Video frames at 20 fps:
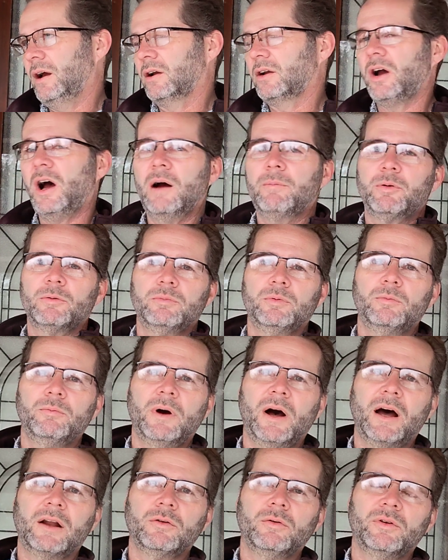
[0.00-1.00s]
comparable
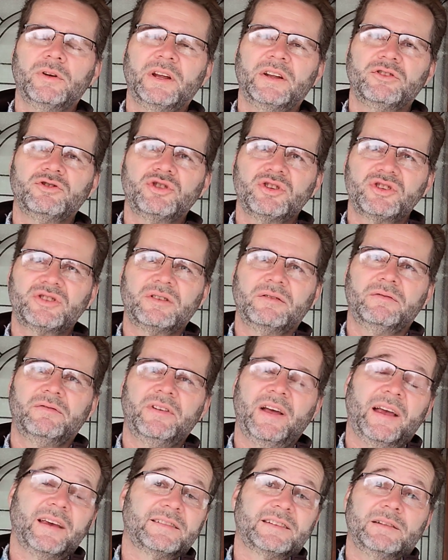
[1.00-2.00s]
model in just a
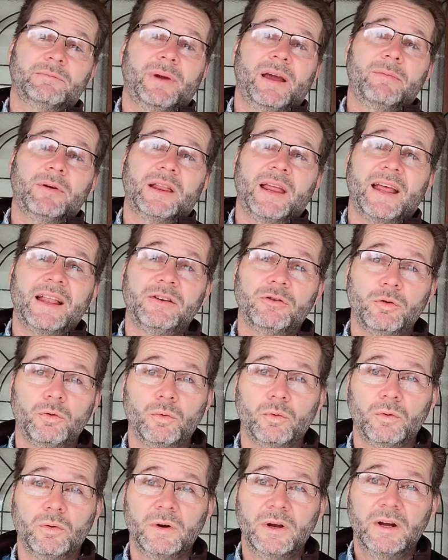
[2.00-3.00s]
vest, and maybe they
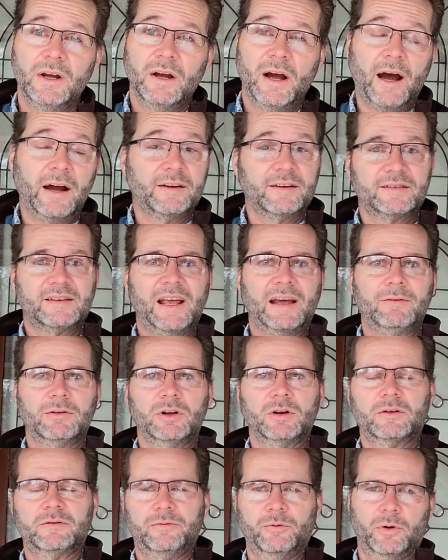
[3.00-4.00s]
do. I just haven't
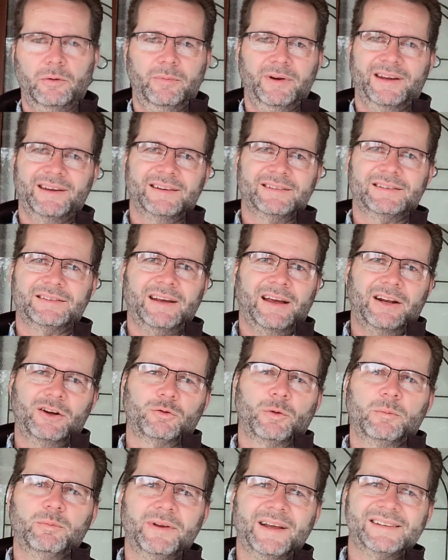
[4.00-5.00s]
looked for it because I
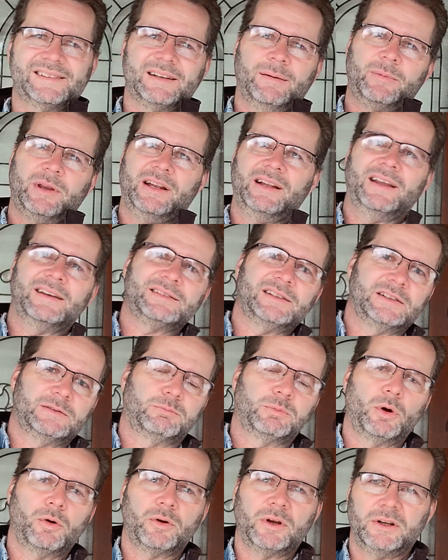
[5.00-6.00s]
don't replace something unless it's
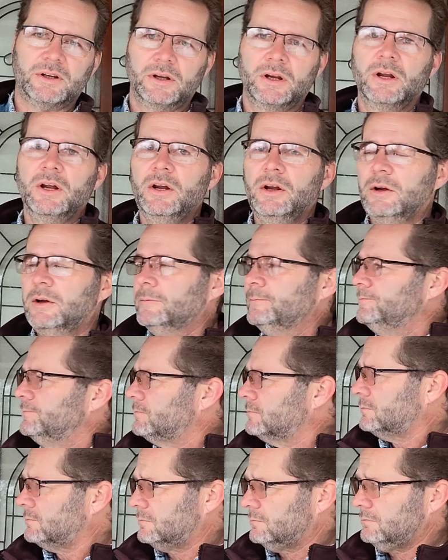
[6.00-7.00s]
broken.
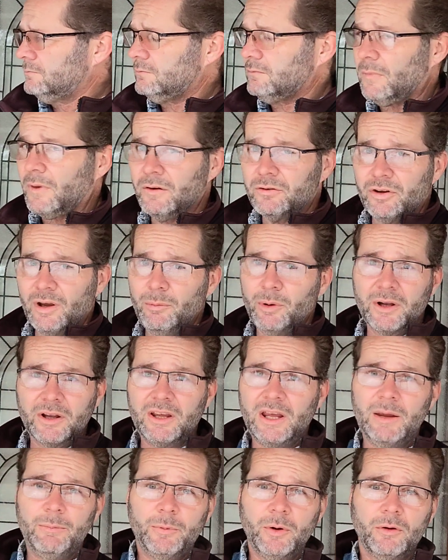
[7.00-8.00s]
So I'm going to
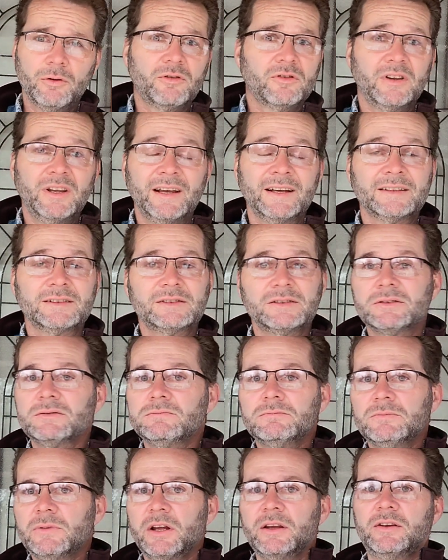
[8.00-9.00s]
keep using this
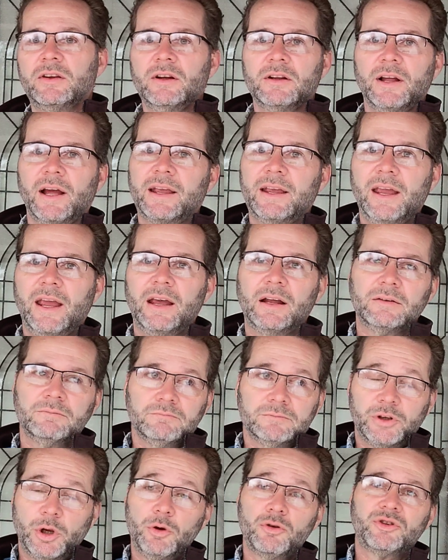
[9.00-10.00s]
until I can't
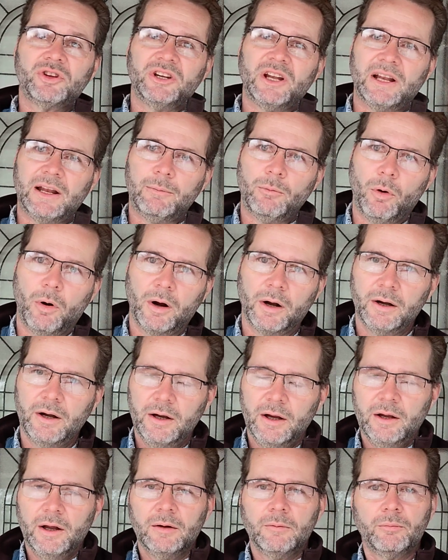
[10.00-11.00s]
use it anymore.
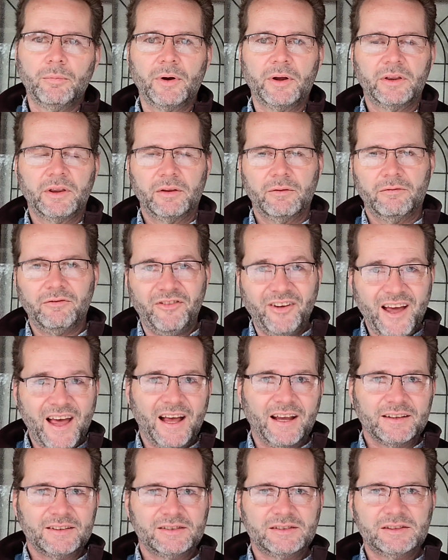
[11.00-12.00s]
But the
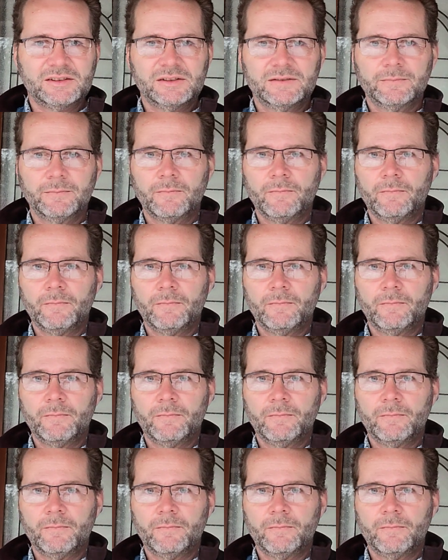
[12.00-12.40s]
vest,